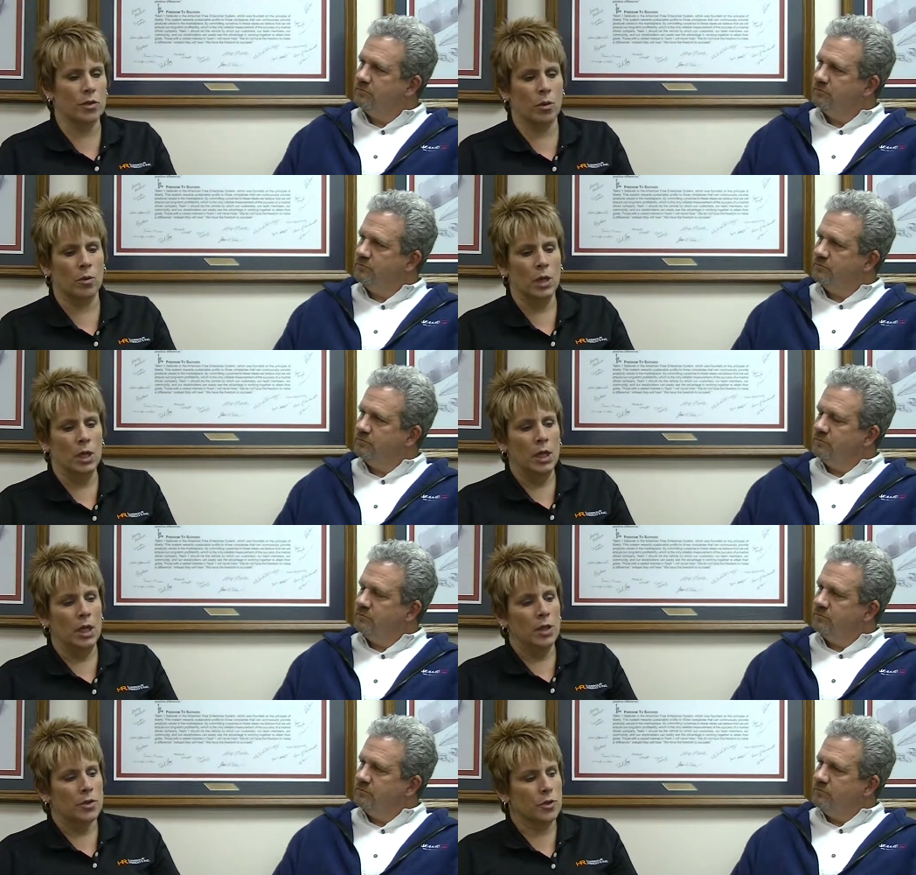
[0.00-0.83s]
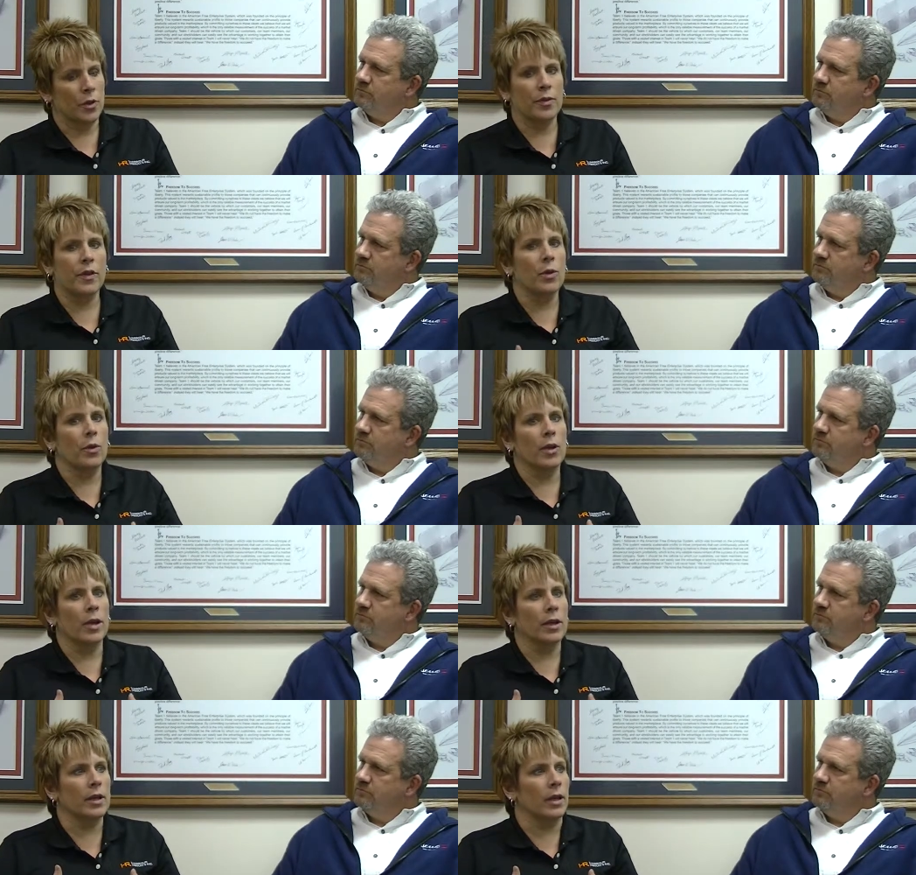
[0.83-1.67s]
Speaker 1: So, so I think
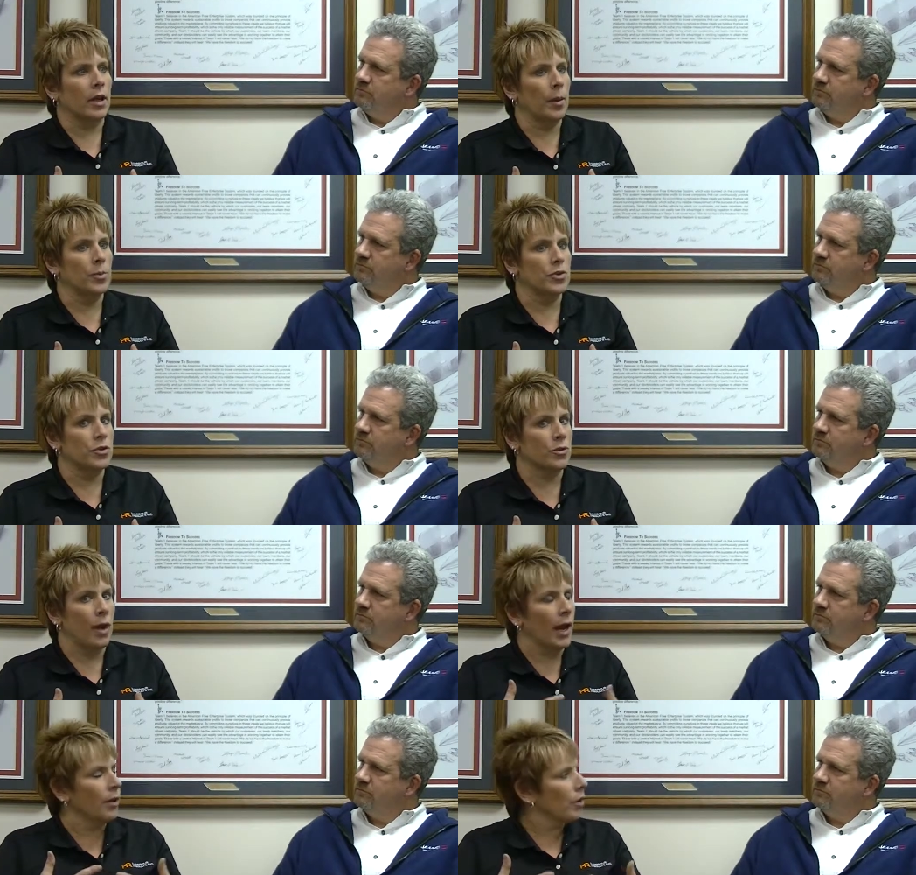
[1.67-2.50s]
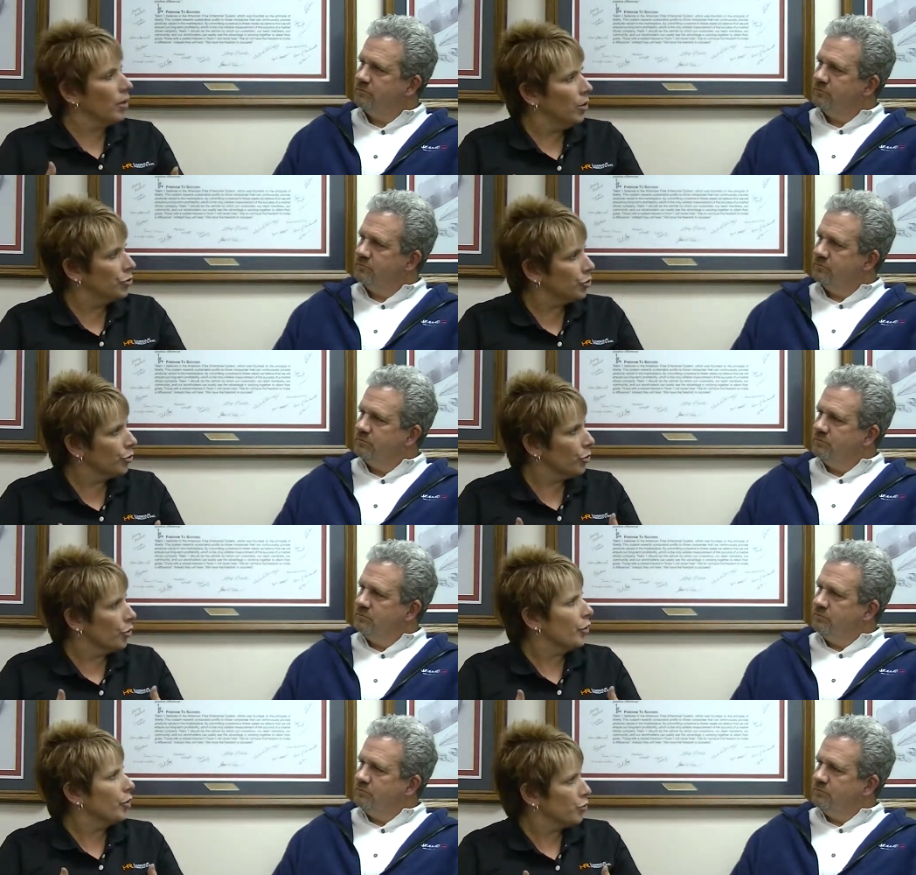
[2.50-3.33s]
when it, it comes to
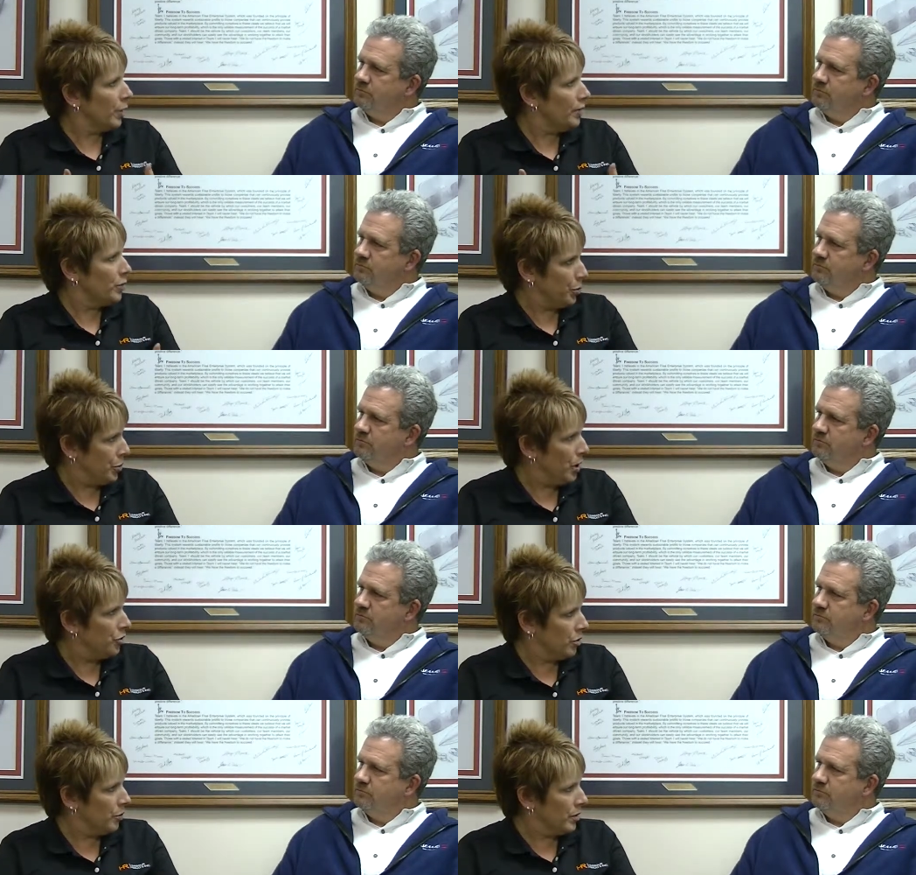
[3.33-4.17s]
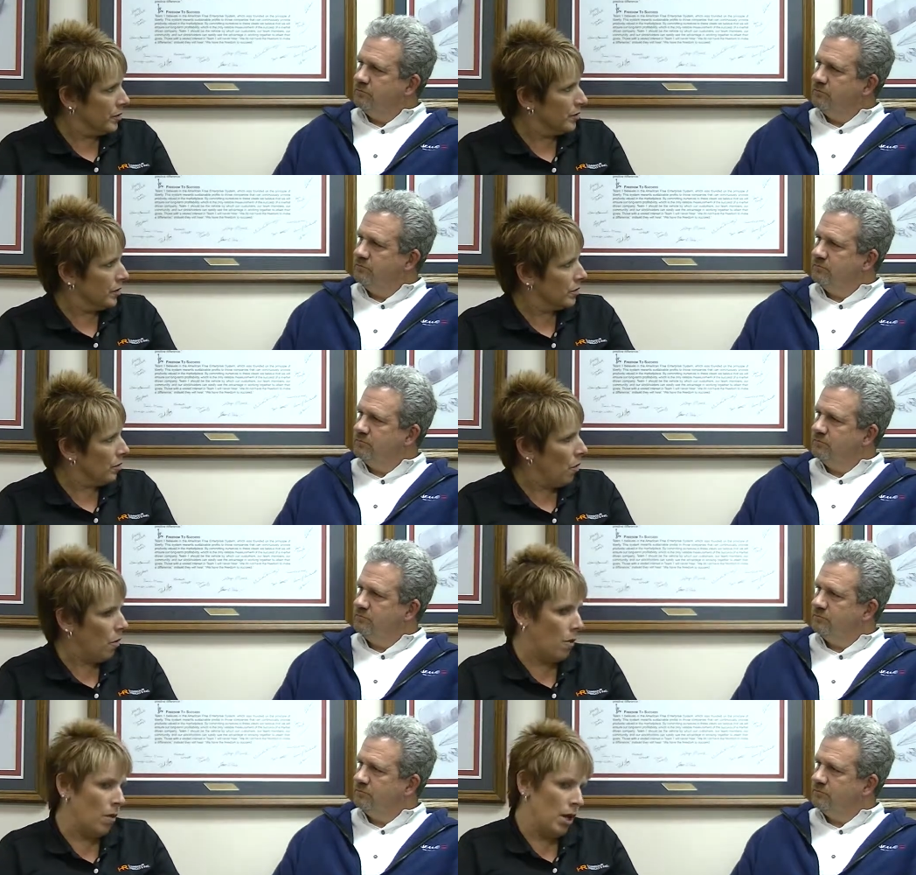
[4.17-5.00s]
agricultural or the transportation business as a
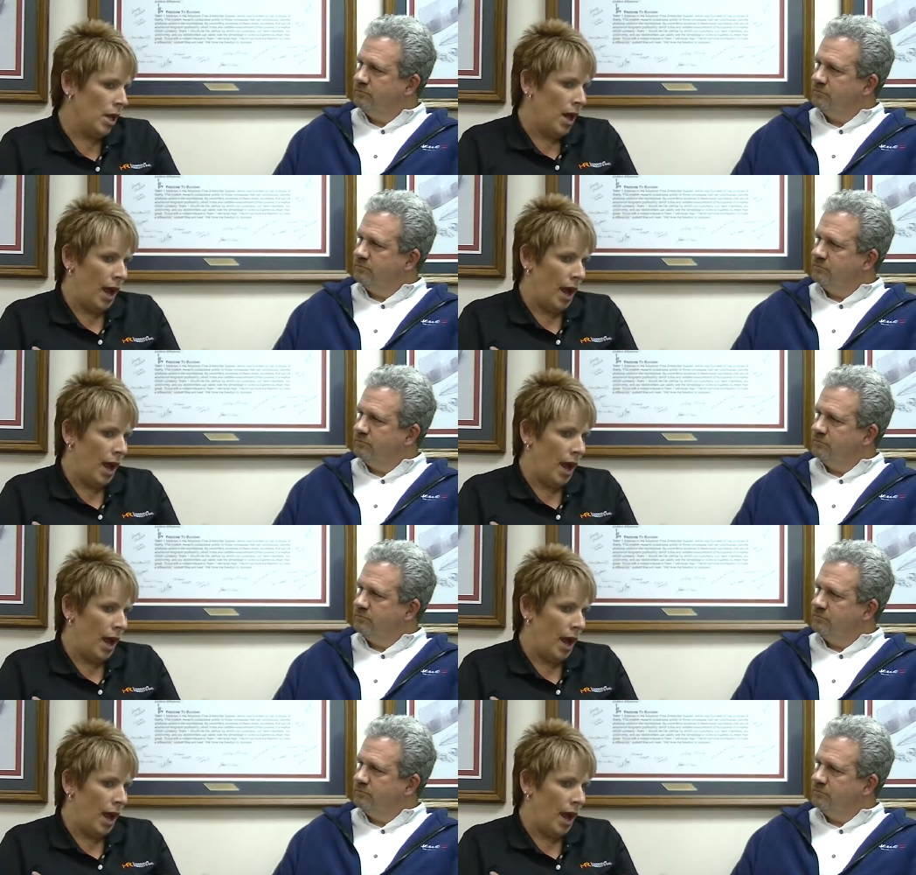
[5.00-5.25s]
whole,